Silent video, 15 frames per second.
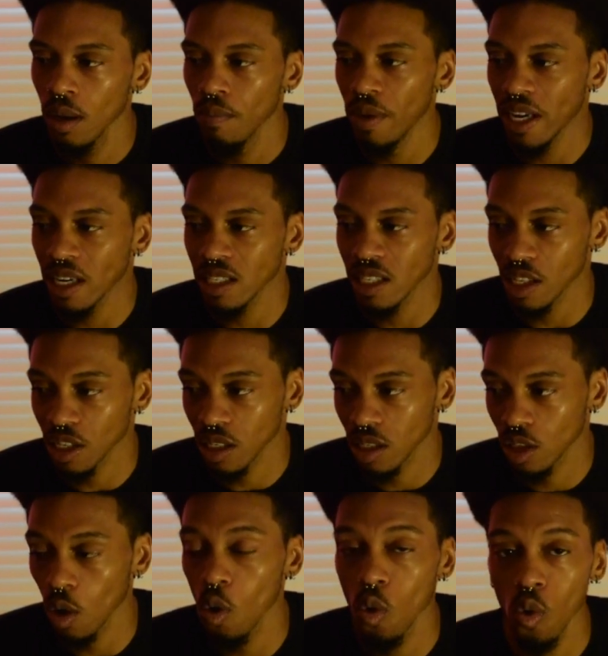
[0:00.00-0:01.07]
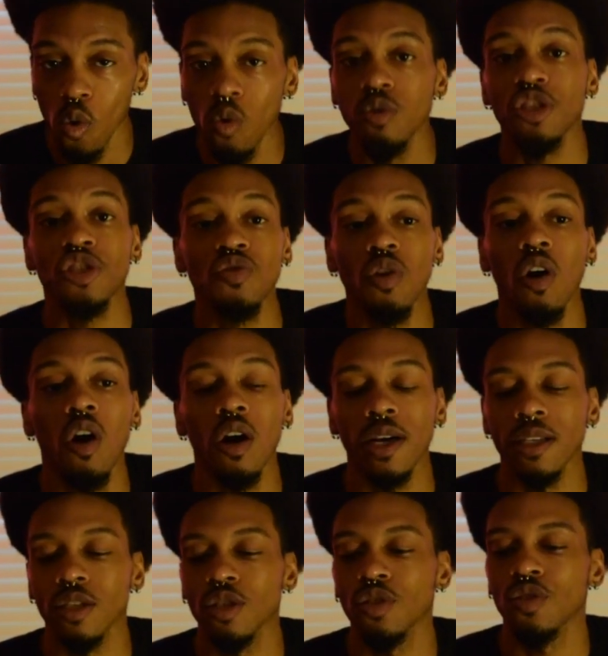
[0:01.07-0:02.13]
because it's so strong,
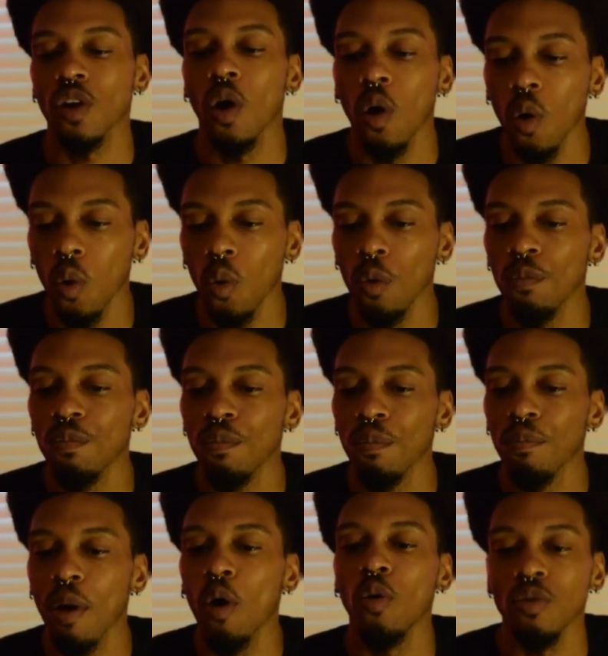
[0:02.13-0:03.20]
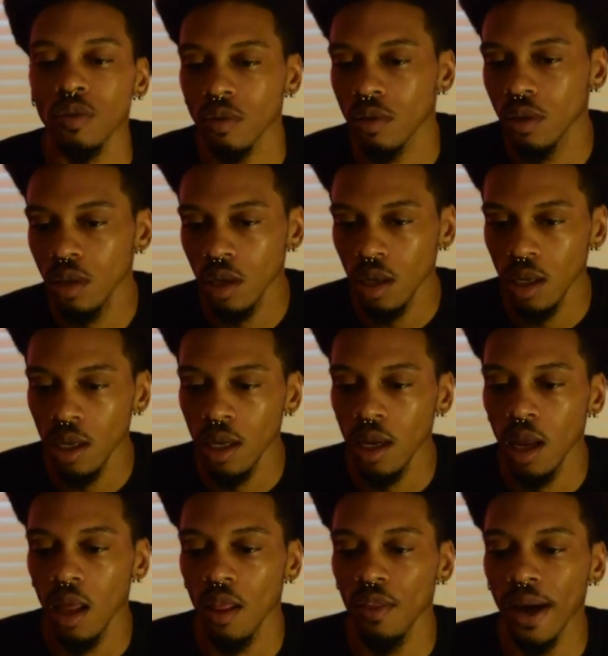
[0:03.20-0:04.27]
it's so potent
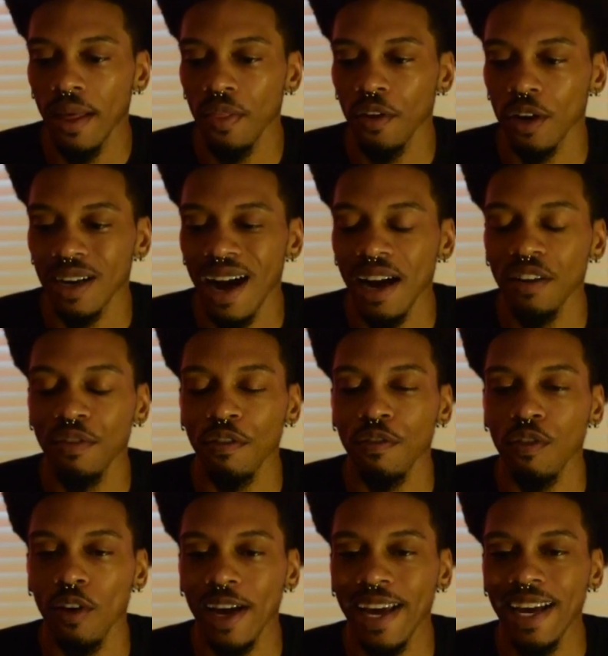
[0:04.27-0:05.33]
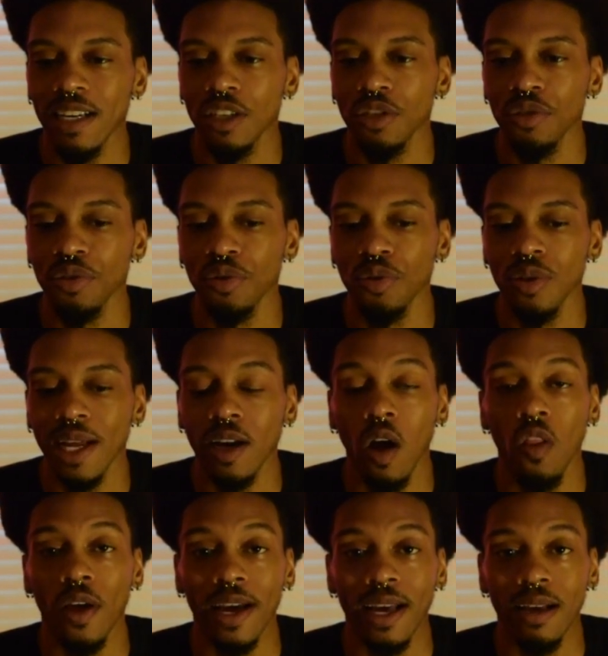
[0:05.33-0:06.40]
that they're kind of afraid to let all
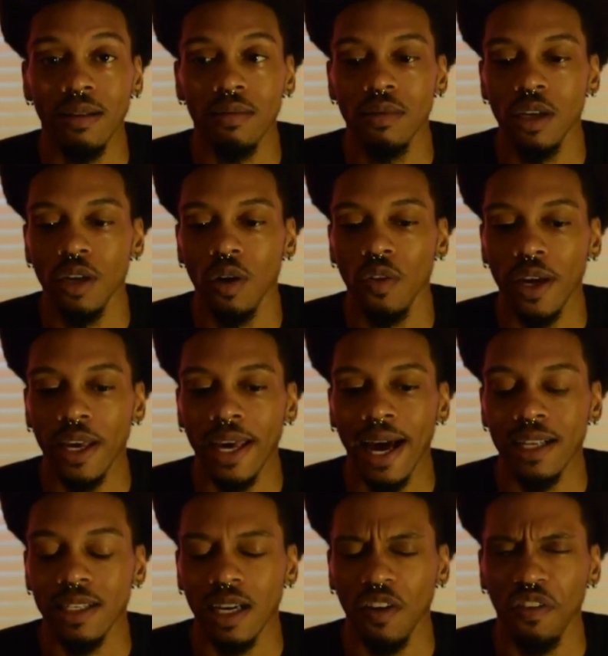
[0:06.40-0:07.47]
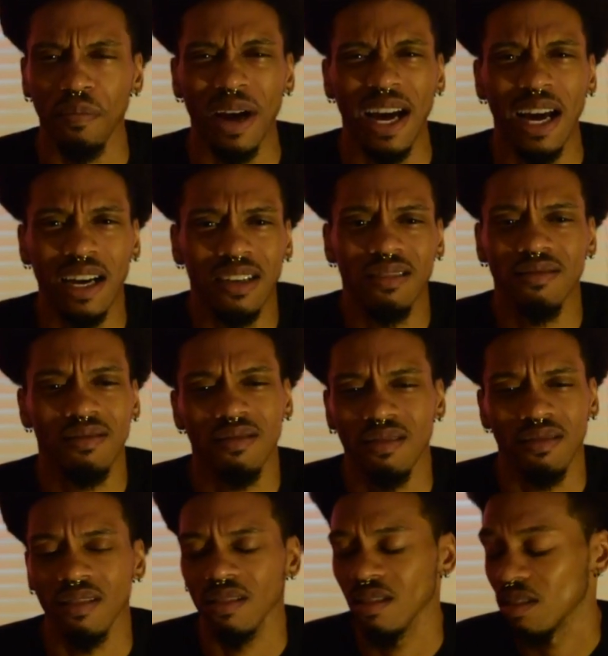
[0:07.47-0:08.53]
the the cats out of the bag.
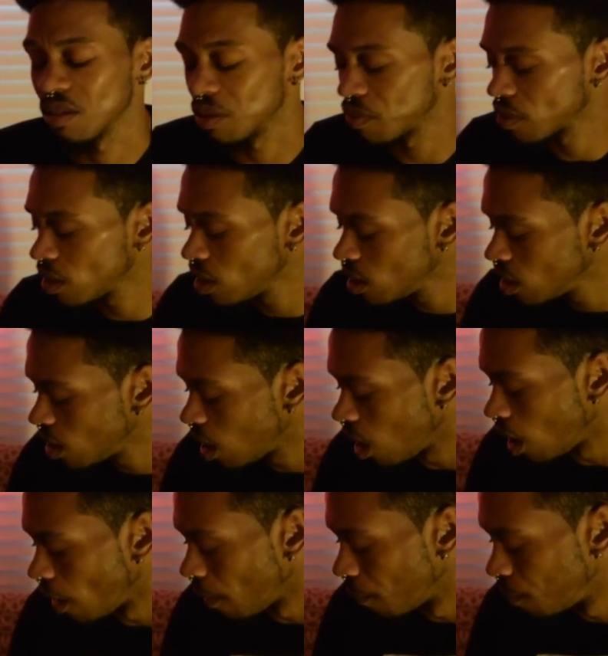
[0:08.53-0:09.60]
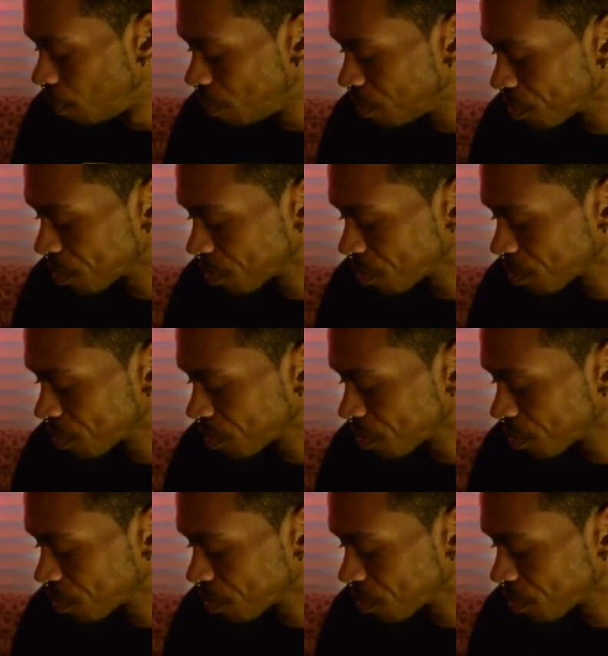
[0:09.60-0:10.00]
Um,